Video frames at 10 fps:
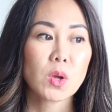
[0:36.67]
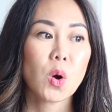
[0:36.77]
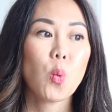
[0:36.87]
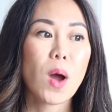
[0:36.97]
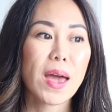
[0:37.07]

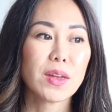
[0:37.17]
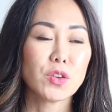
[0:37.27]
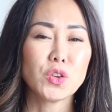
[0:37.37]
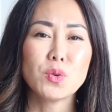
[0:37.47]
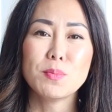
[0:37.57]

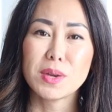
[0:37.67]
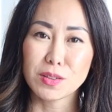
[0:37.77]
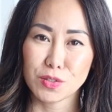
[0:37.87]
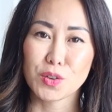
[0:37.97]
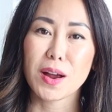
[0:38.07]
when you
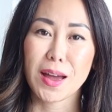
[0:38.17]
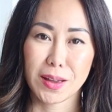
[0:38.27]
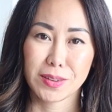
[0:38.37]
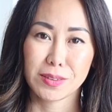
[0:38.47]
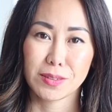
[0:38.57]
miss your
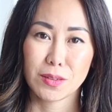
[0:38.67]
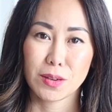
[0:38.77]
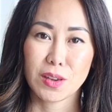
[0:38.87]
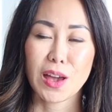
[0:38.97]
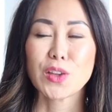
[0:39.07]
ex
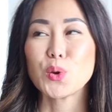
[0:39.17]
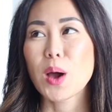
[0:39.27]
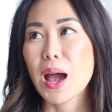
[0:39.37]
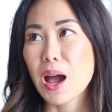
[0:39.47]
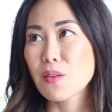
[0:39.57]
and you
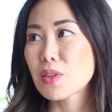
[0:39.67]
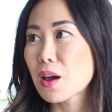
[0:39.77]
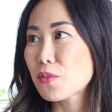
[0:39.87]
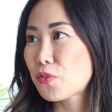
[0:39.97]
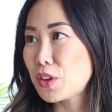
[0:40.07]
have
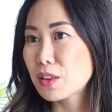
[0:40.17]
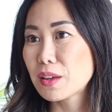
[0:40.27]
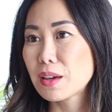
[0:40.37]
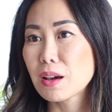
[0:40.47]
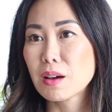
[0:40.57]
that
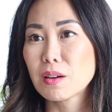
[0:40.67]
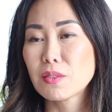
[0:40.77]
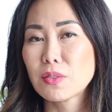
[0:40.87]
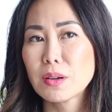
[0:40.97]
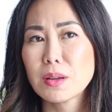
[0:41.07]
feeling
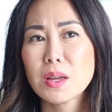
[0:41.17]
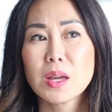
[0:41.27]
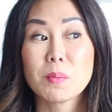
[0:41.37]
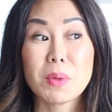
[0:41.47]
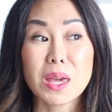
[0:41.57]
of
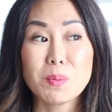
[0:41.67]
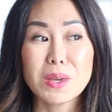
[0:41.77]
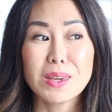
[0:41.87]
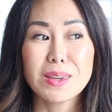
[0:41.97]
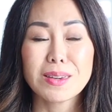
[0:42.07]

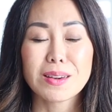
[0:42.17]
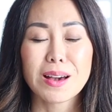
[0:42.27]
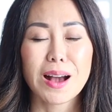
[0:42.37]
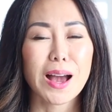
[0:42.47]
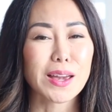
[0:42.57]
maybe
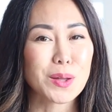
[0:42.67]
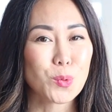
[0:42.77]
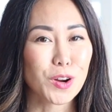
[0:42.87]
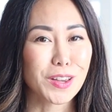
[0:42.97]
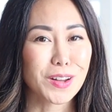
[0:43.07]
I can
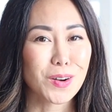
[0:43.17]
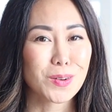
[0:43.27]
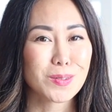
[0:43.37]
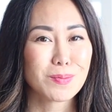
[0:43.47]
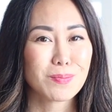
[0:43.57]
work it out.